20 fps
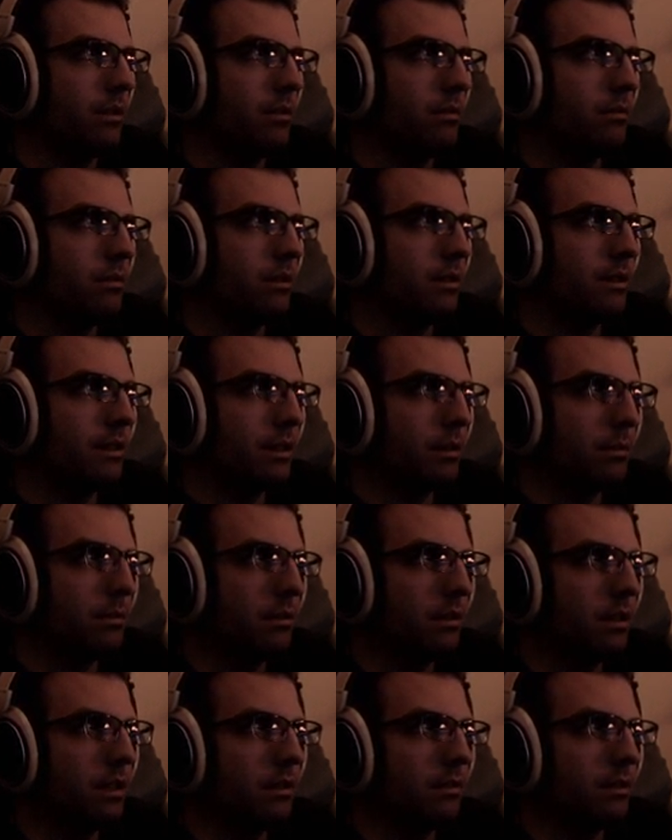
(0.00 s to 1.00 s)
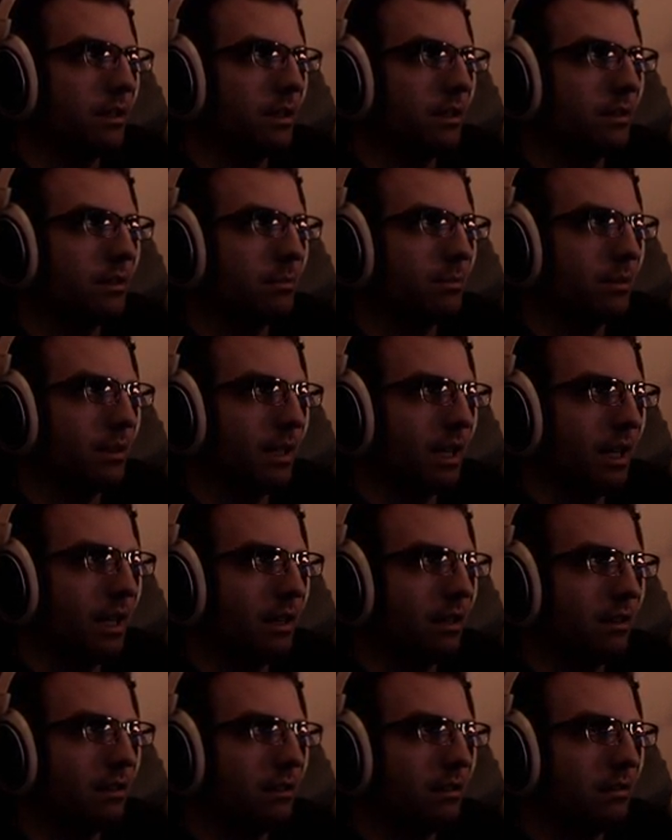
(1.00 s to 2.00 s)
Since they really haven't
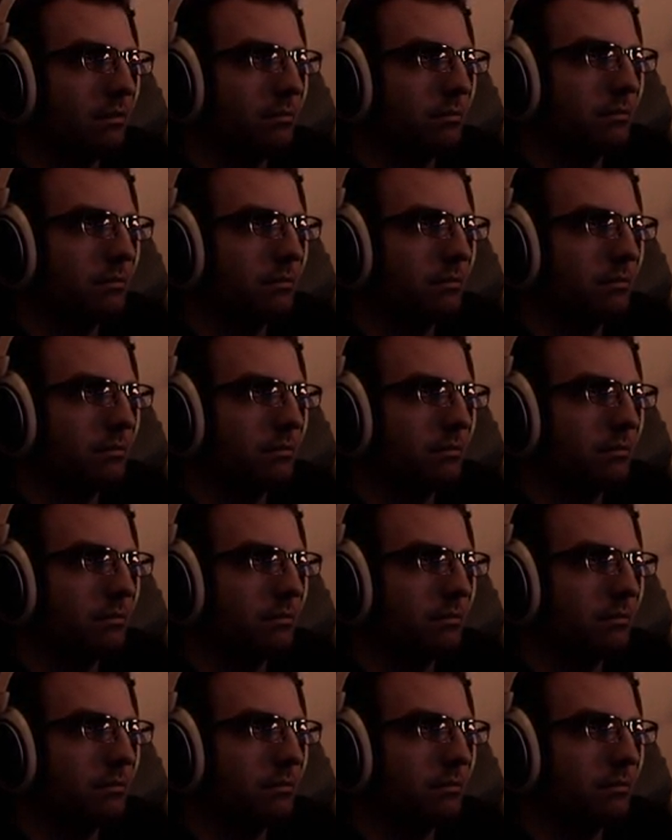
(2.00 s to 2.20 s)
explained